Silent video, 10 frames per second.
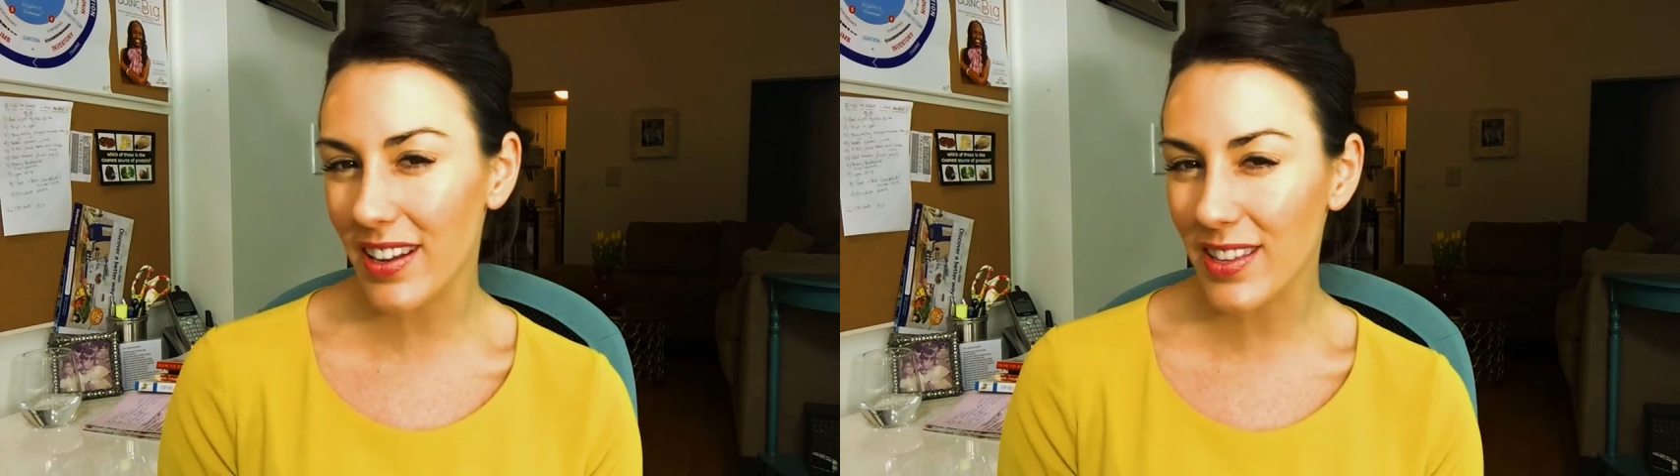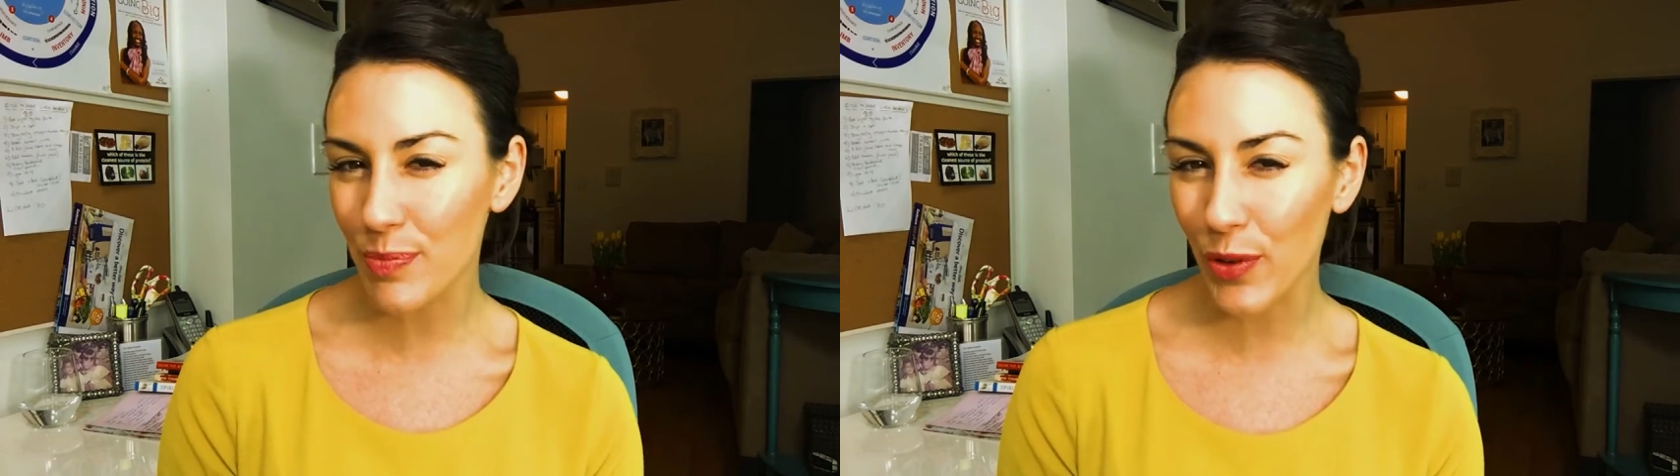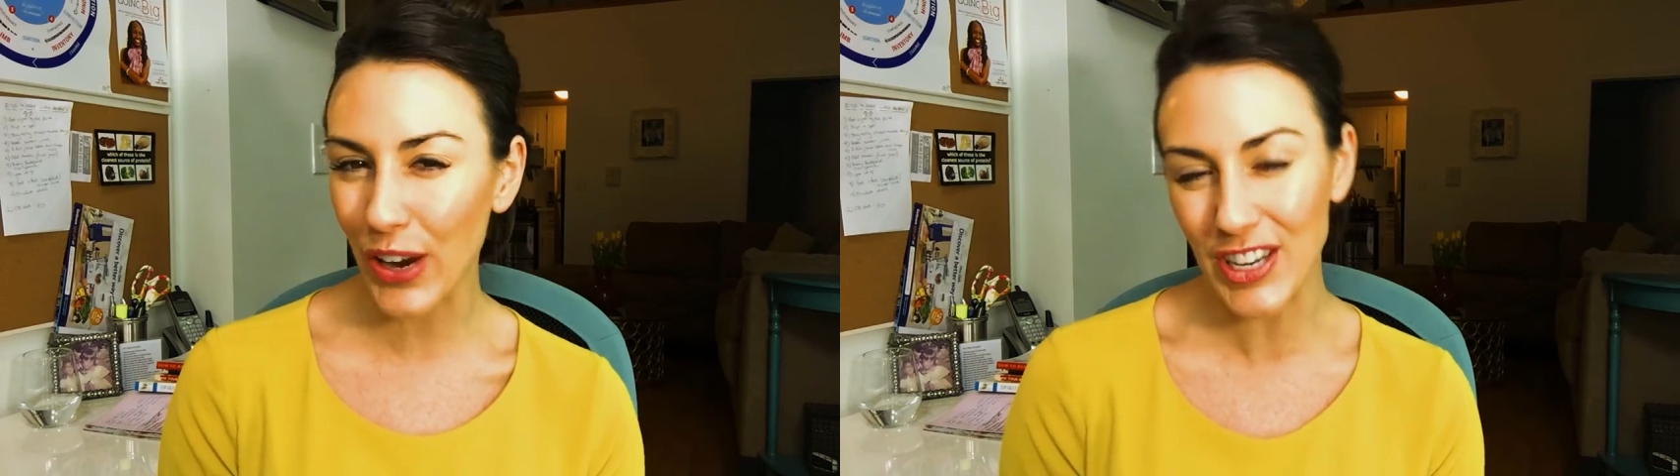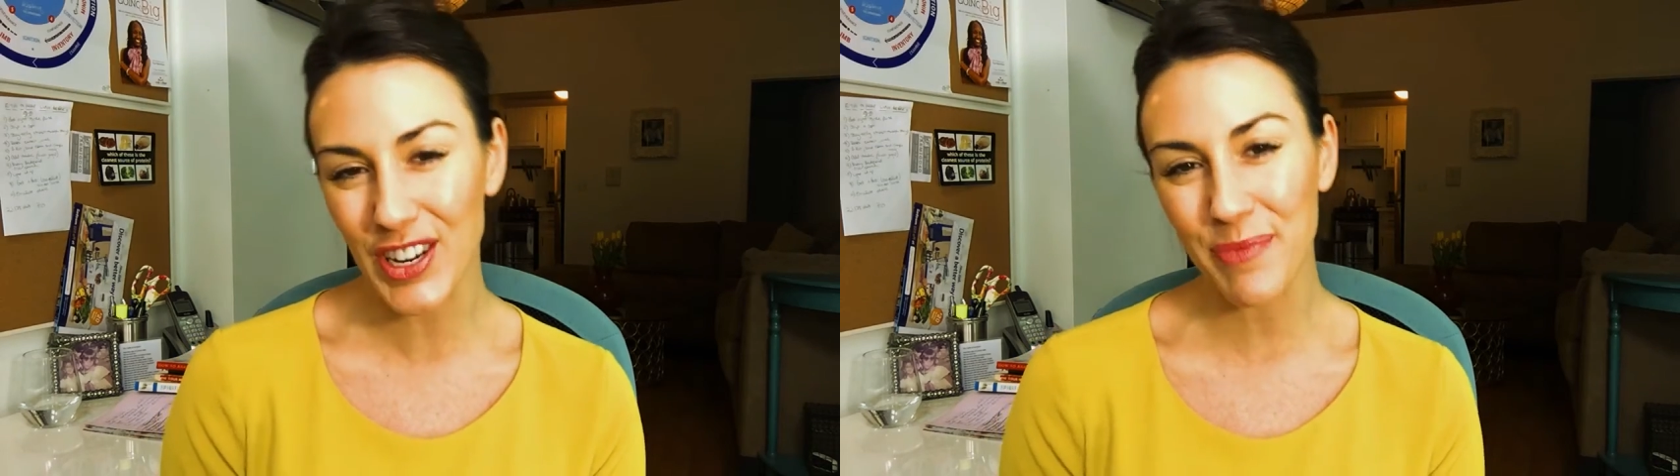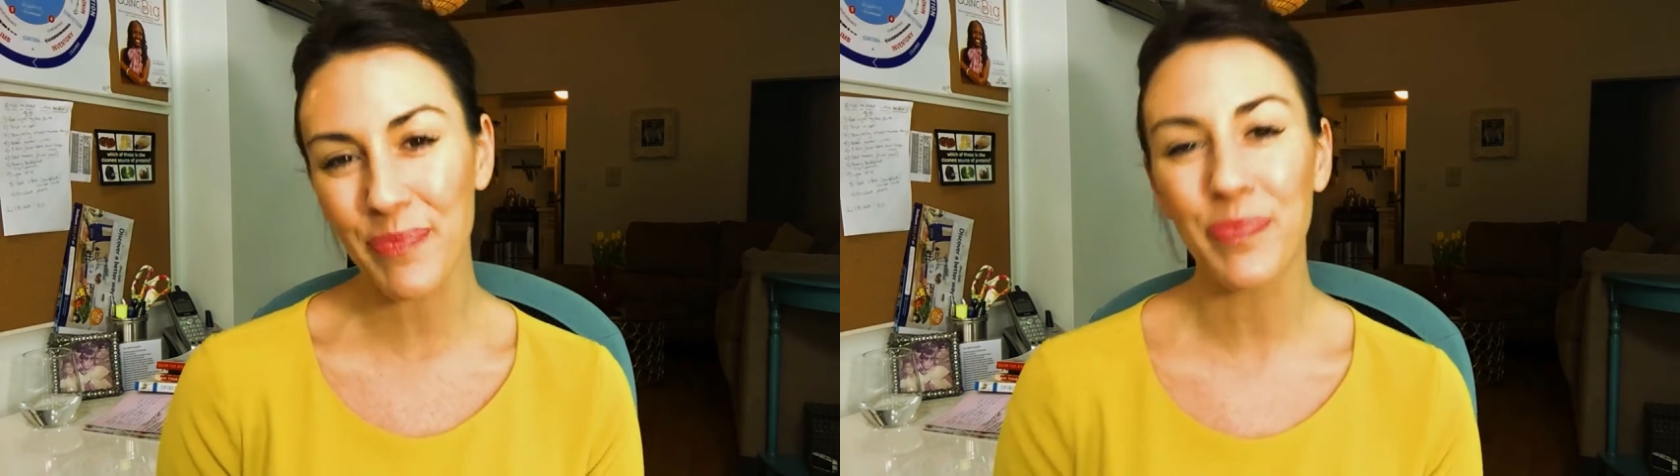
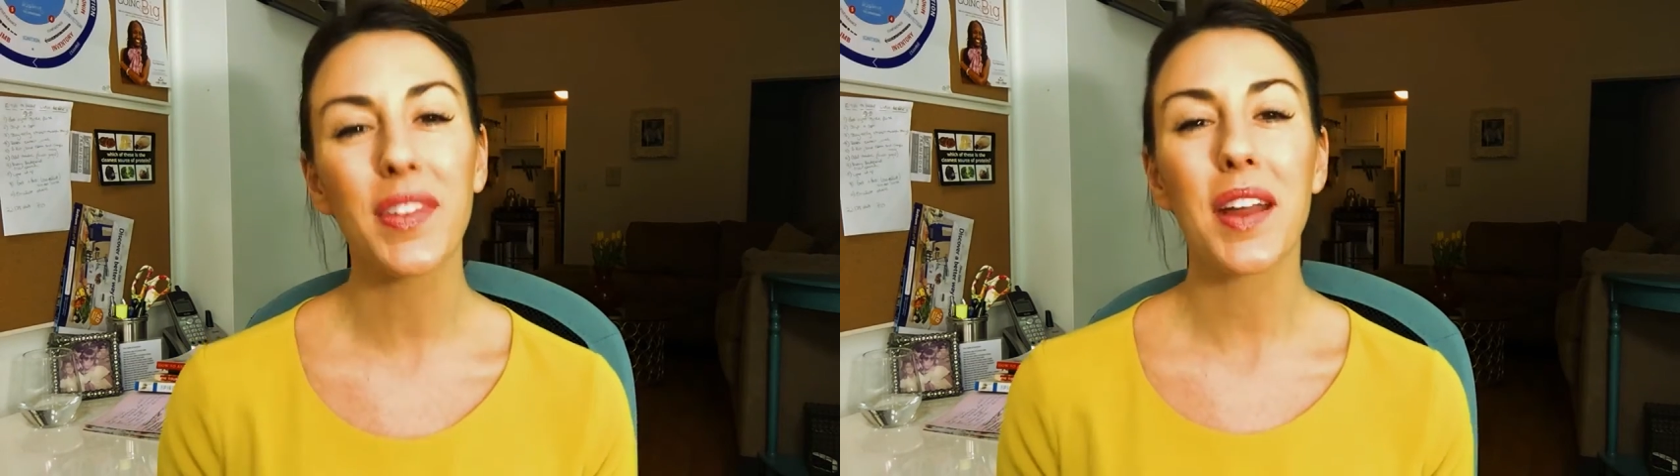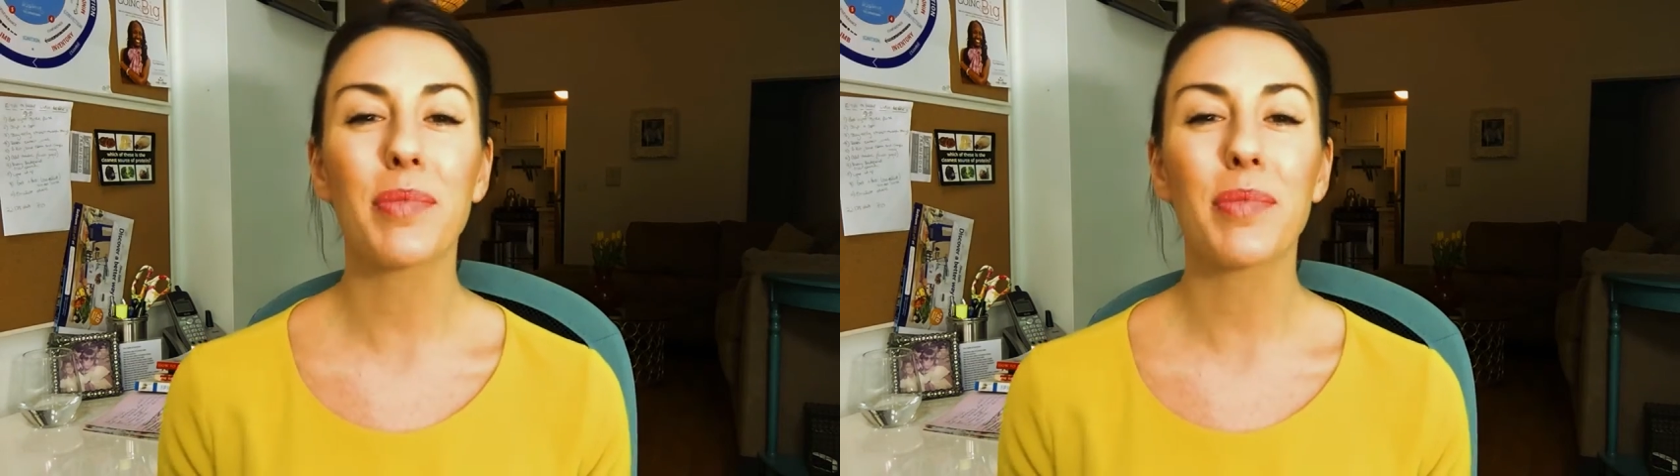inspiration,